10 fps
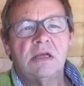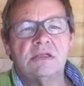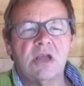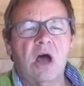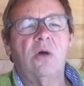
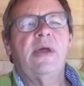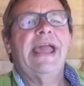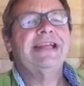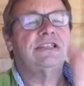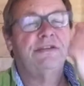So
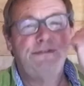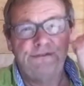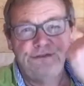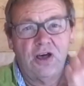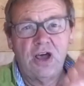it's the
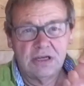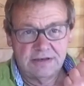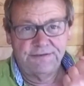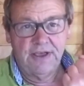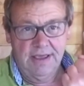
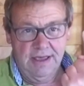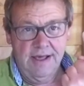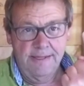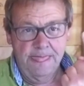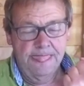first
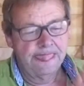finger